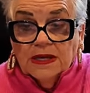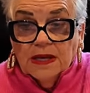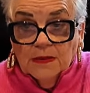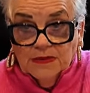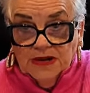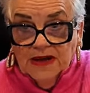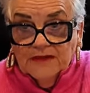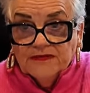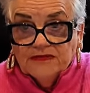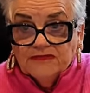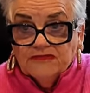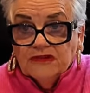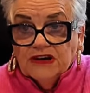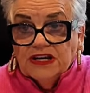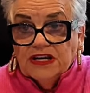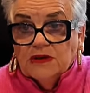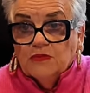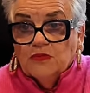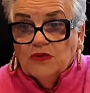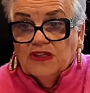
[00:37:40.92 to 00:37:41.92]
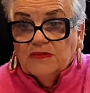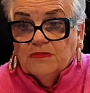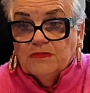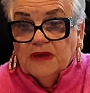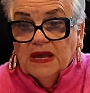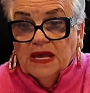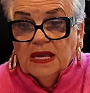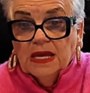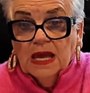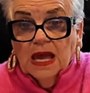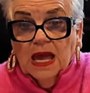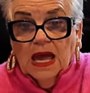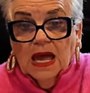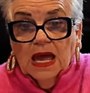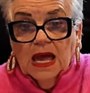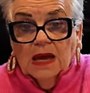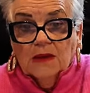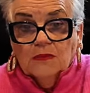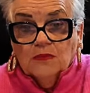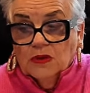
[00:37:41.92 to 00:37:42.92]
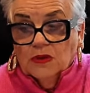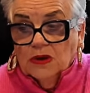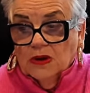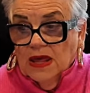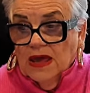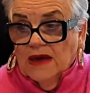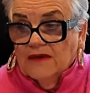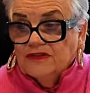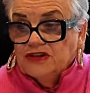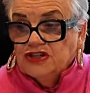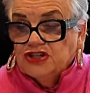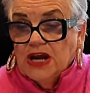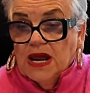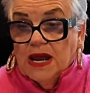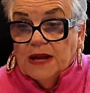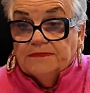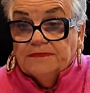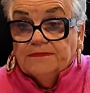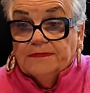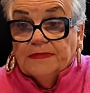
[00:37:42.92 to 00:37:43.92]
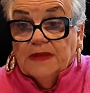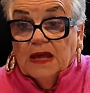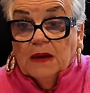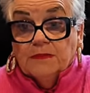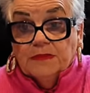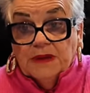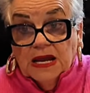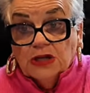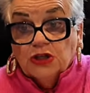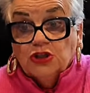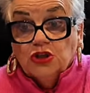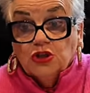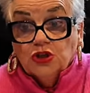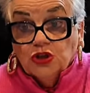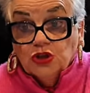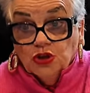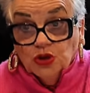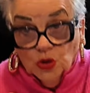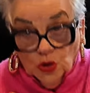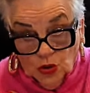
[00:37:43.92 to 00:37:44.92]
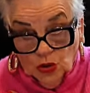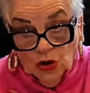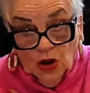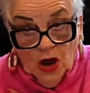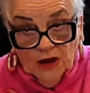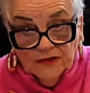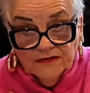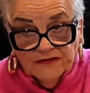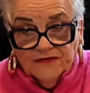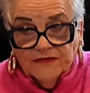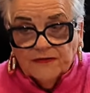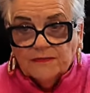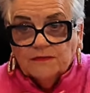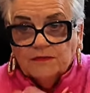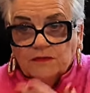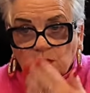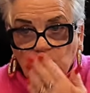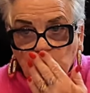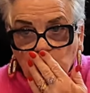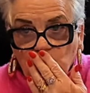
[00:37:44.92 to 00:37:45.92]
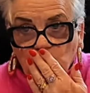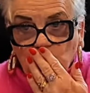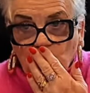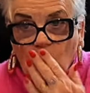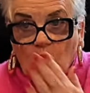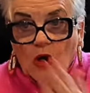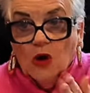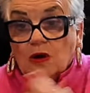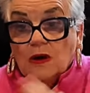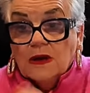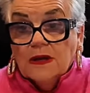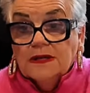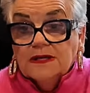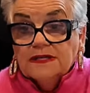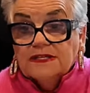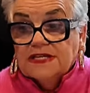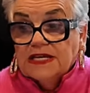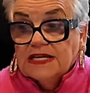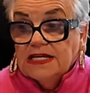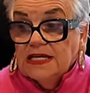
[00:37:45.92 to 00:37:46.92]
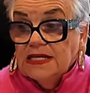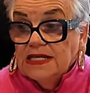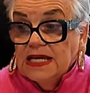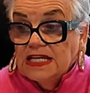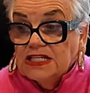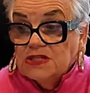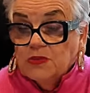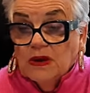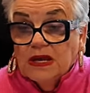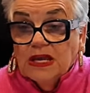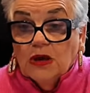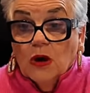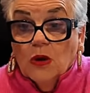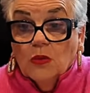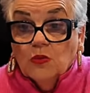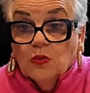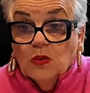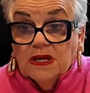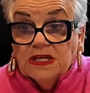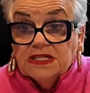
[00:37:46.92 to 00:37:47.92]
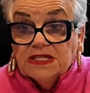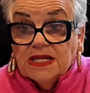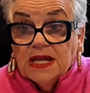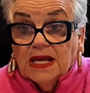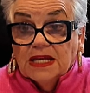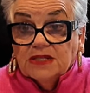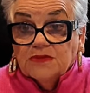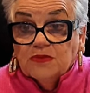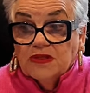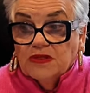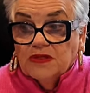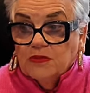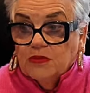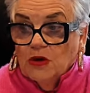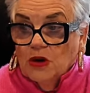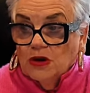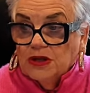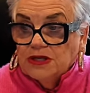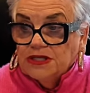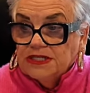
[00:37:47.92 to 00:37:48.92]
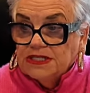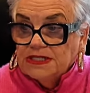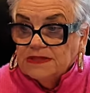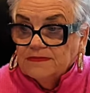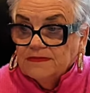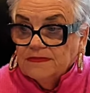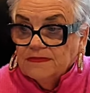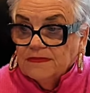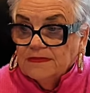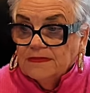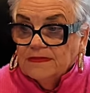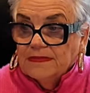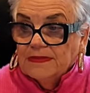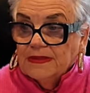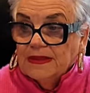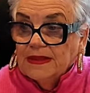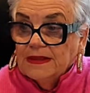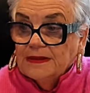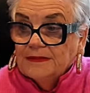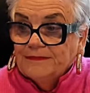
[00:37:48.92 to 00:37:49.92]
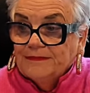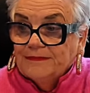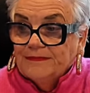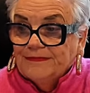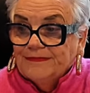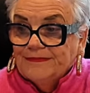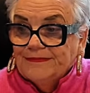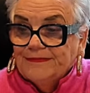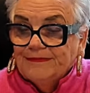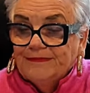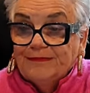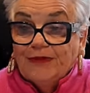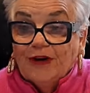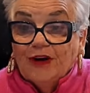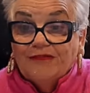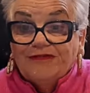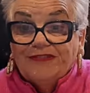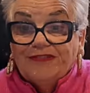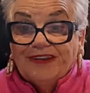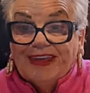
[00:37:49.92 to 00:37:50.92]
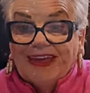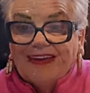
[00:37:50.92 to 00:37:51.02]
come and have a reading with me, and we'll have a chat about your life. Mwah. See you next week on Wednesdays with Wallis. Bye for